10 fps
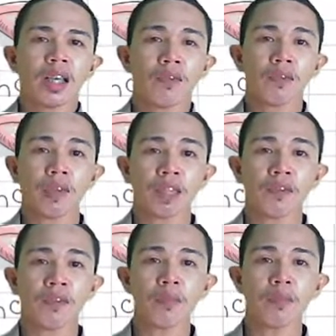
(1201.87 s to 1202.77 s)

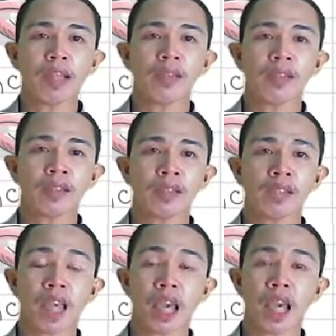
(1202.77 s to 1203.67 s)
45 minus
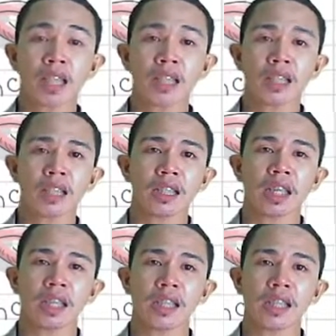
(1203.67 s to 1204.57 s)
38
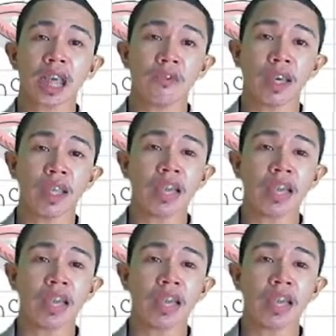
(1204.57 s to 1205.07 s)
is 7